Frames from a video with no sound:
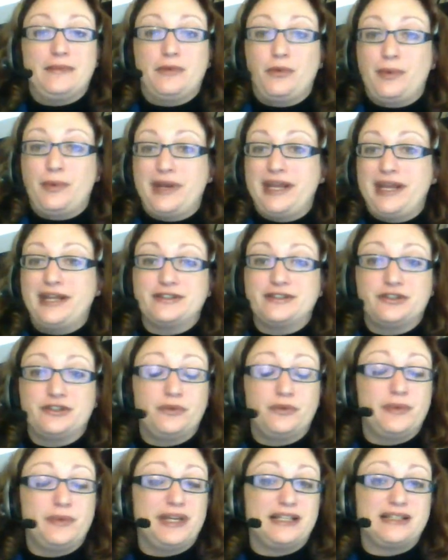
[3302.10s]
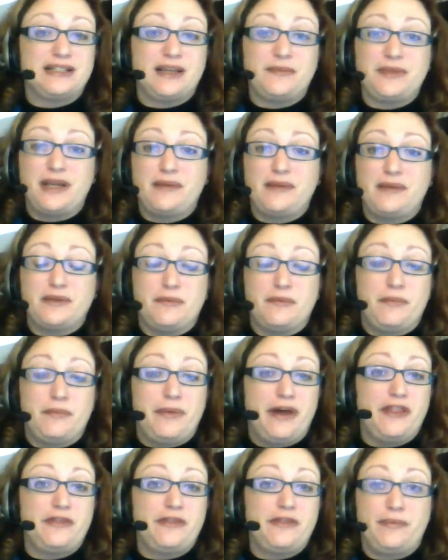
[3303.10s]
them a week, 2 weeks, sometimes a
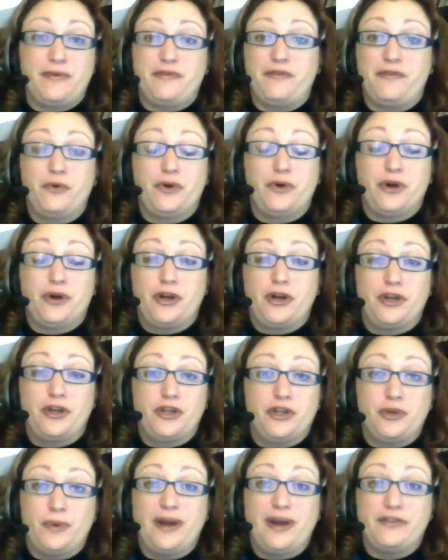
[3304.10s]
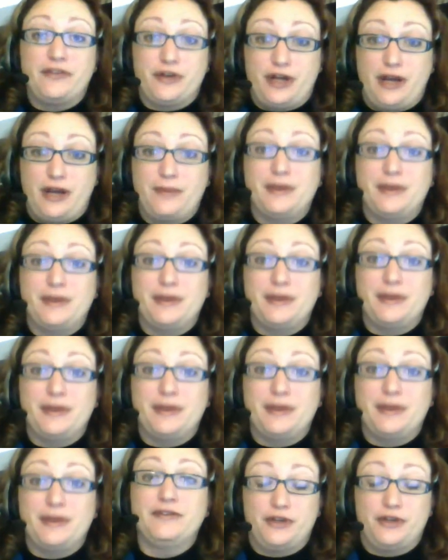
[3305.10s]
month before you ever come in
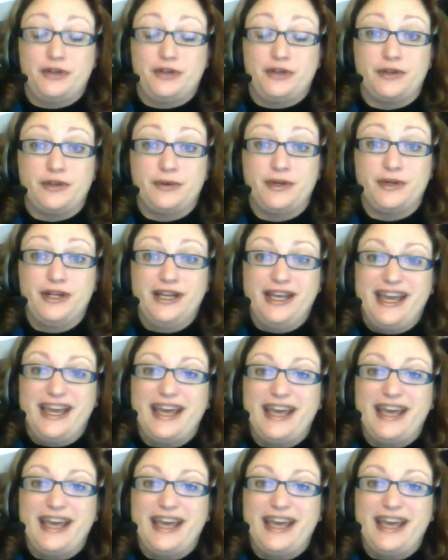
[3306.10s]
for your review.